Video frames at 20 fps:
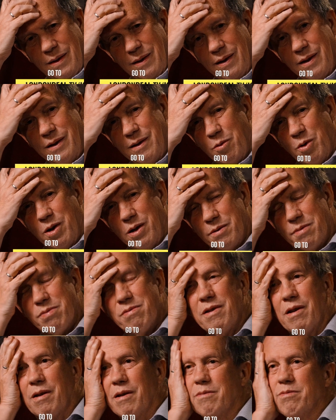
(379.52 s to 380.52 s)
Yeah, well,
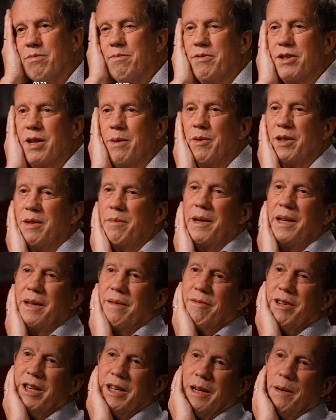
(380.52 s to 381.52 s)
you know, someone may
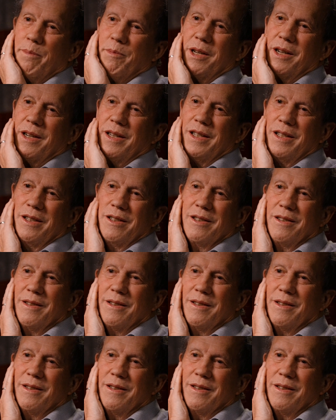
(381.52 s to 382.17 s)
take up the idea.